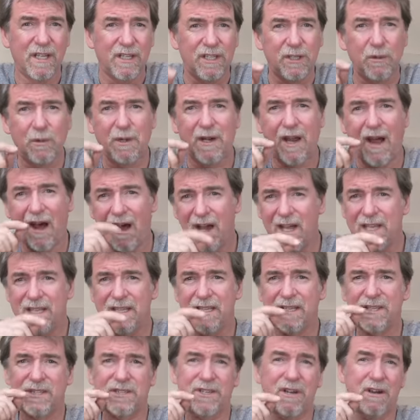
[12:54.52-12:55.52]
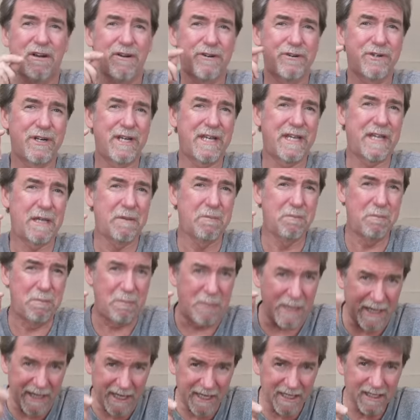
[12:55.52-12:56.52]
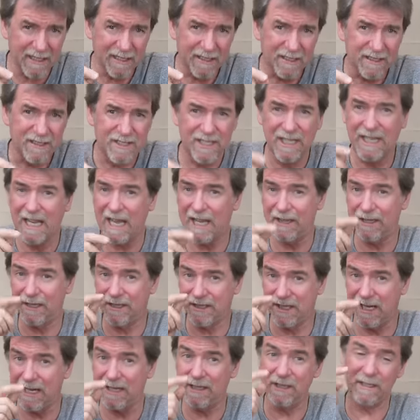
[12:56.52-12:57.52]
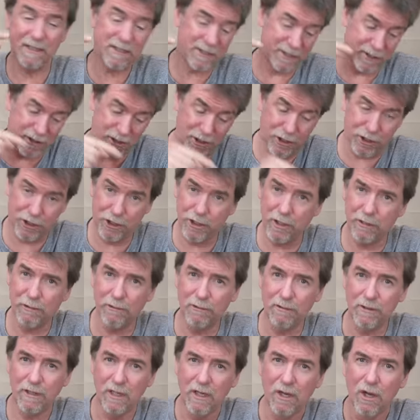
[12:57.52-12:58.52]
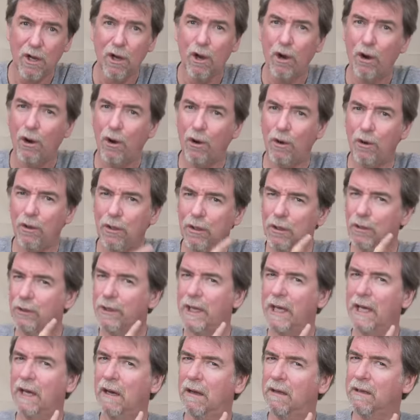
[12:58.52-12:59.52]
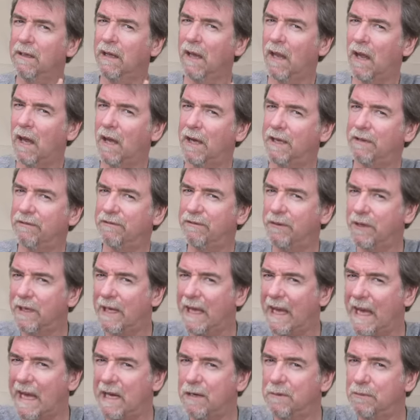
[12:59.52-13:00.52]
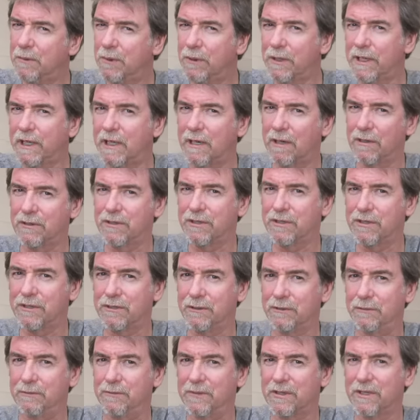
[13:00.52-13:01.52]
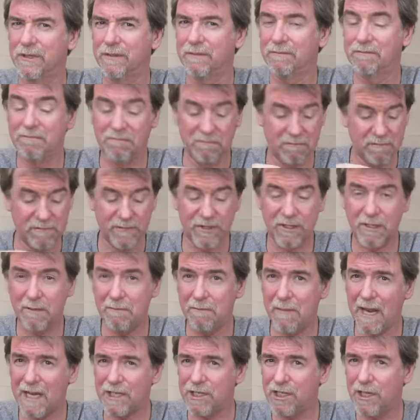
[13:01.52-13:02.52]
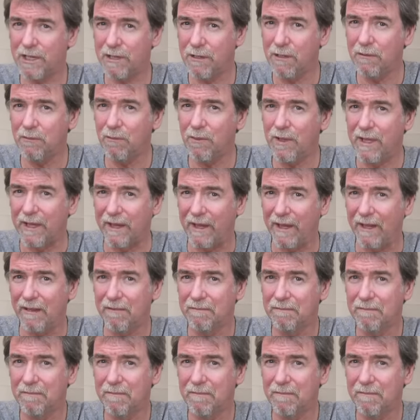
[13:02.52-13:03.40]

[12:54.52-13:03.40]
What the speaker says: You will either start drinking beer to get the tins to shoot, or looking online for cowboy costumes to match it up with it.